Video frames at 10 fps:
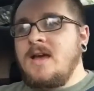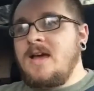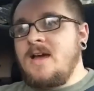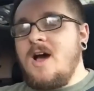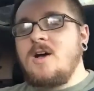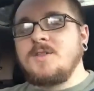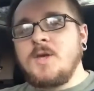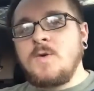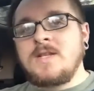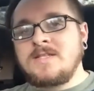
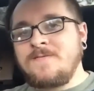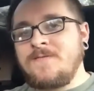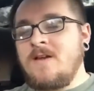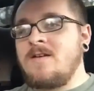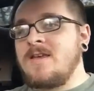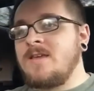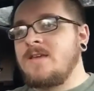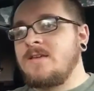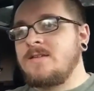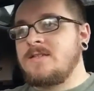although it is a very
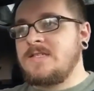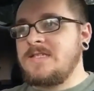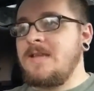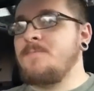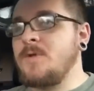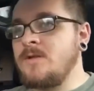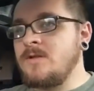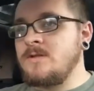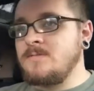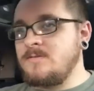
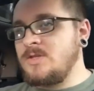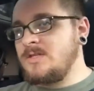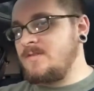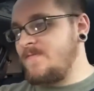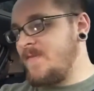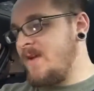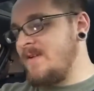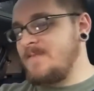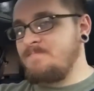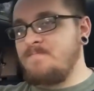simple, just
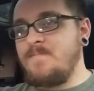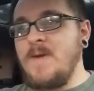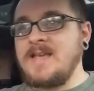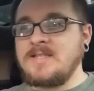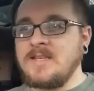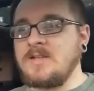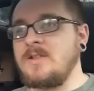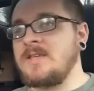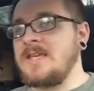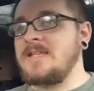very basic
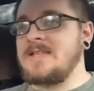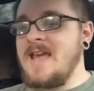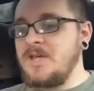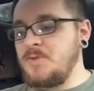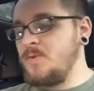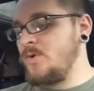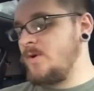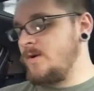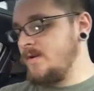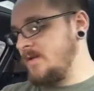looking
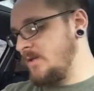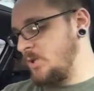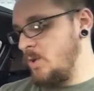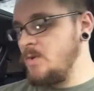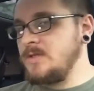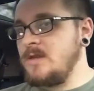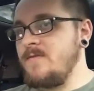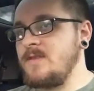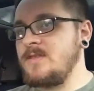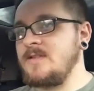dashboard and controls and
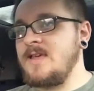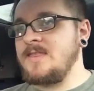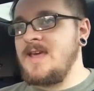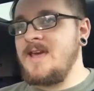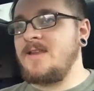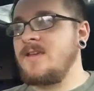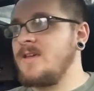everything like that,